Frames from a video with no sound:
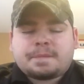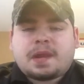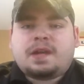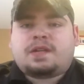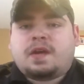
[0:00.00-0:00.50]

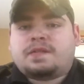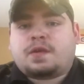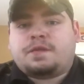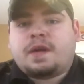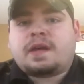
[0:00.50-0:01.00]
and turns
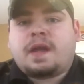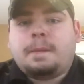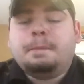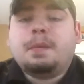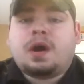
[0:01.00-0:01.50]
to fucking
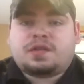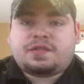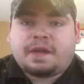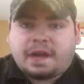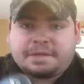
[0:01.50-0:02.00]

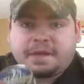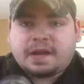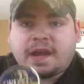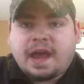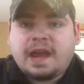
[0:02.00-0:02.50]
mush, and I
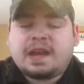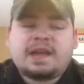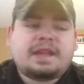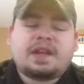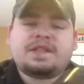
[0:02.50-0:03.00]
fucking hate it,
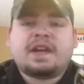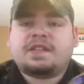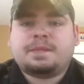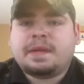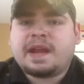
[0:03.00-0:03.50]
and then I just gotta
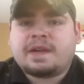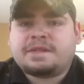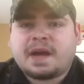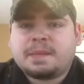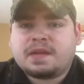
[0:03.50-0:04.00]
spit it out
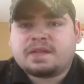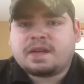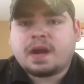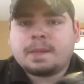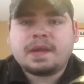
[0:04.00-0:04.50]
five minutes
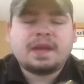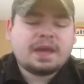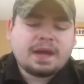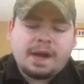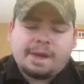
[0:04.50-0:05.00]
later. I mean,
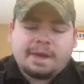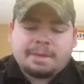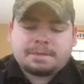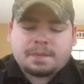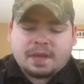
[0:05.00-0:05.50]

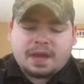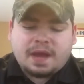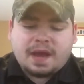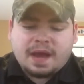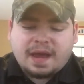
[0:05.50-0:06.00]

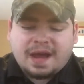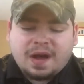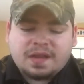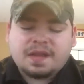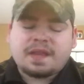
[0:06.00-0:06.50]
uh,
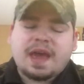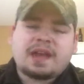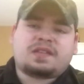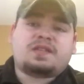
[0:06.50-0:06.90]
other than that, it's a